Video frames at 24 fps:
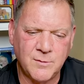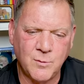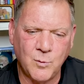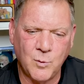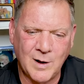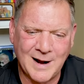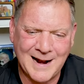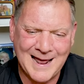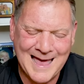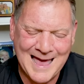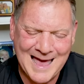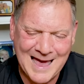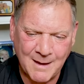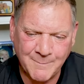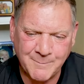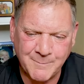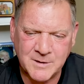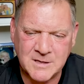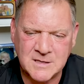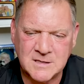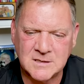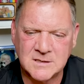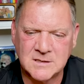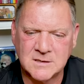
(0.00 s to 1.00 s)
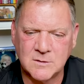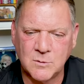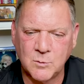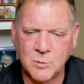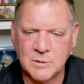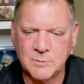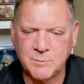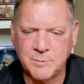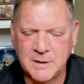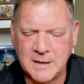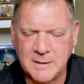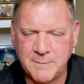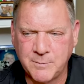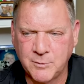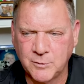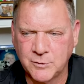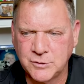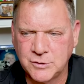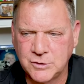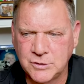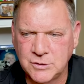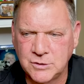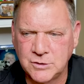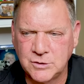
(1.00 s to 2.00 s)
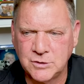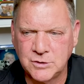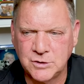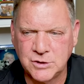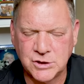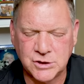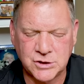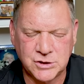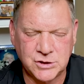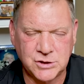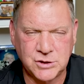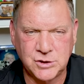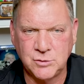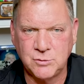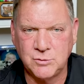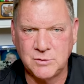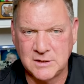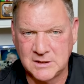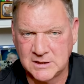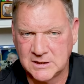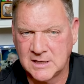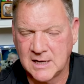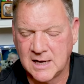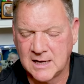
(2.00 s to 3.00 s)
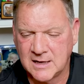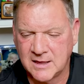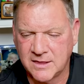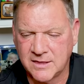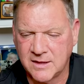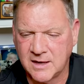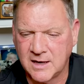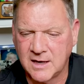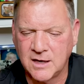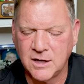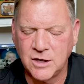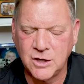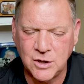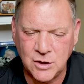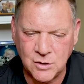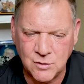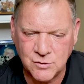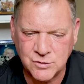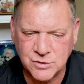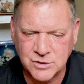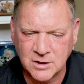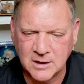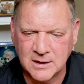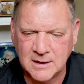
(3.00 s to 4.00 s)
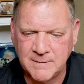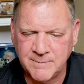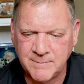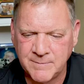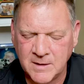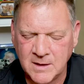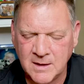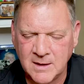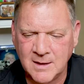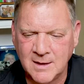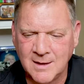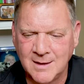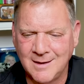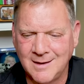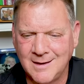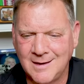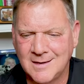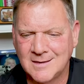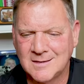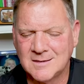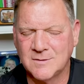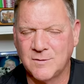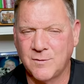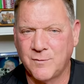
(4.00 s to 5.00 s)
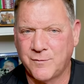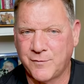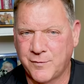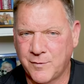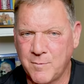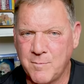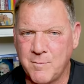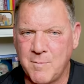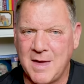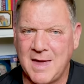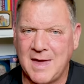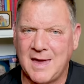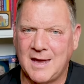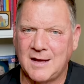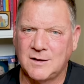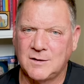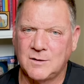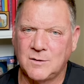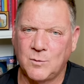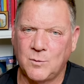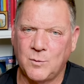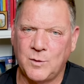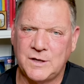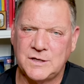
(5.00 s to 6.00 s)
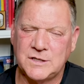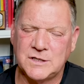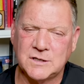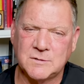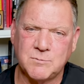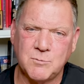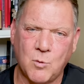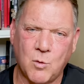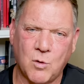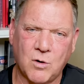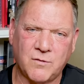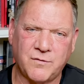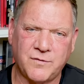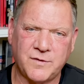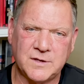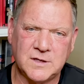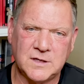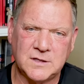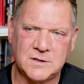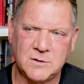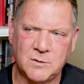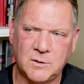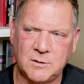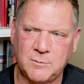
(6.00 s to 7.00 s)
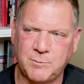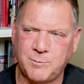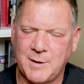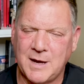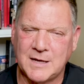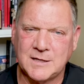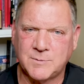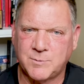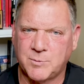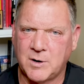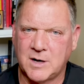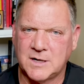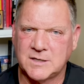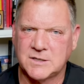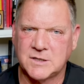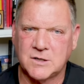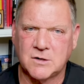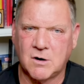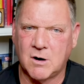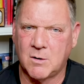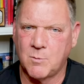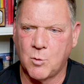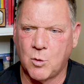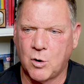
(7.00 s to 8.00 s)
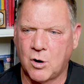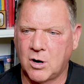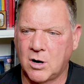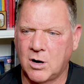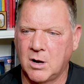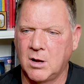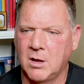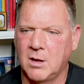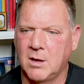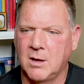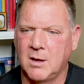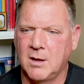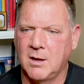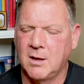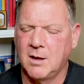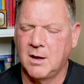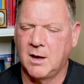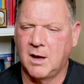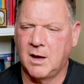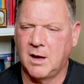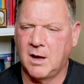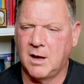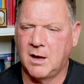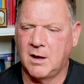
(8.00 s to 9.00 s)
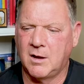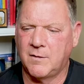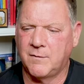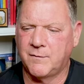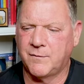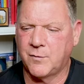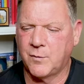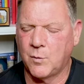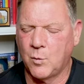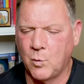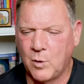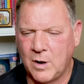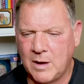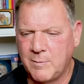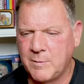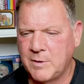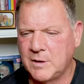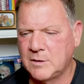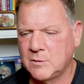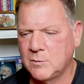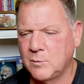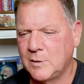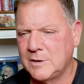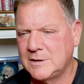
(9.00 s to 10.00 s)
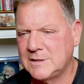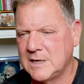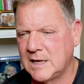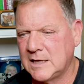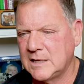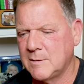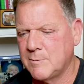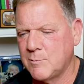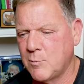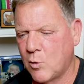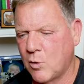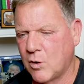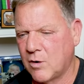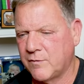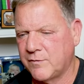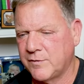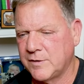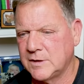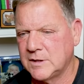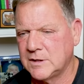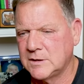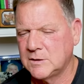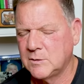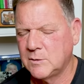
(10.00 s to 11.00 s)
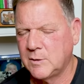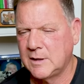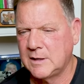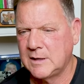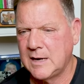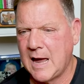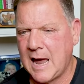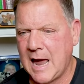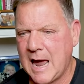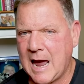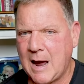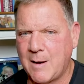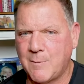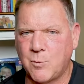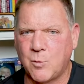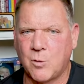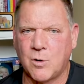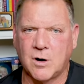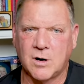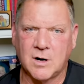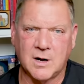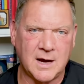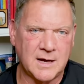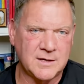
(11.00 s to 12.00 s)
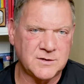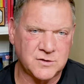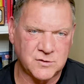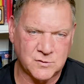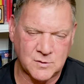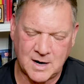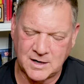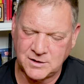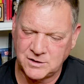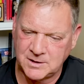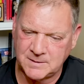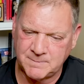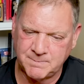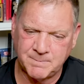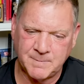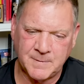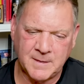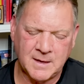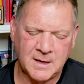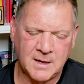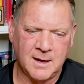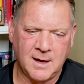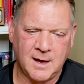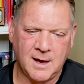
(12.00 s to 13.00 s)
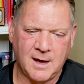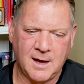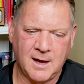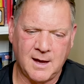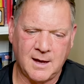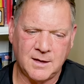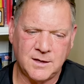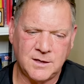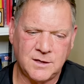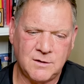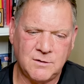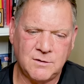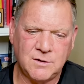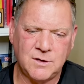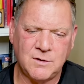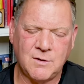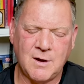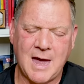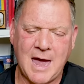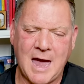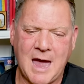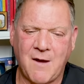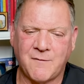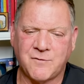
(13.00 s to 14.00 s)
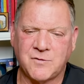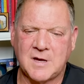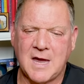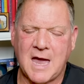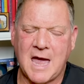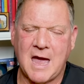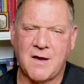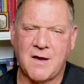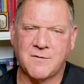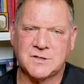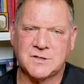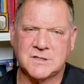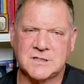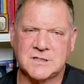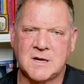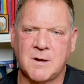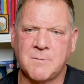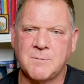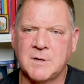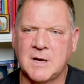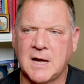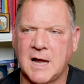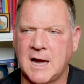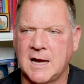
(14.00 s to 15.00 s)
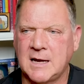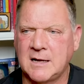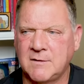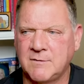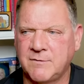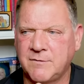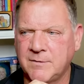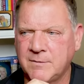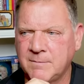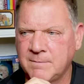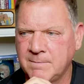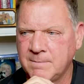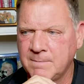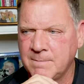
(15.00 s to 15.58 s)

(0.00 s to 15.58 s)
what happens when people just do this kind of thing usually is for men, we just morph into doing bench press and arm work. Uh, for women, we tend to morph into doing ab work and stretching. Uh, you, you have to have some kind of,